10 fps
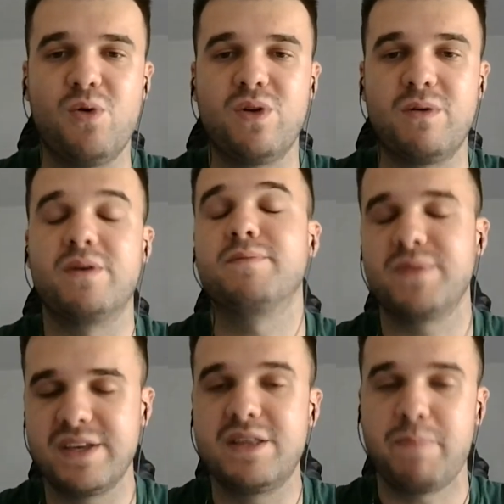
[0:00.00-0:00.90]
well,
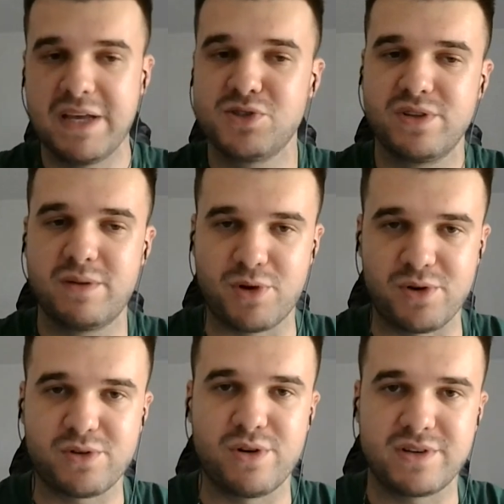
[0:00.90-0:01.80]
it depends on the
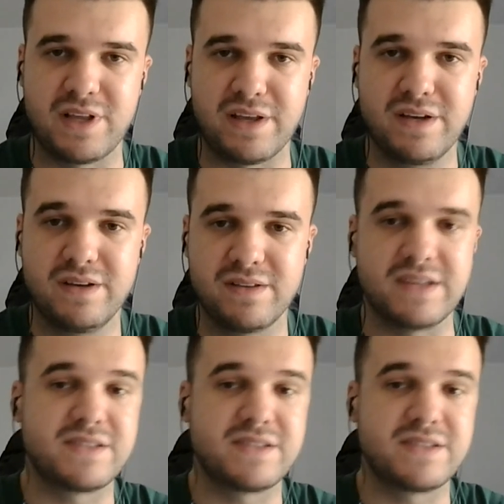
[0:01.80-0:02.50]
product you are selling.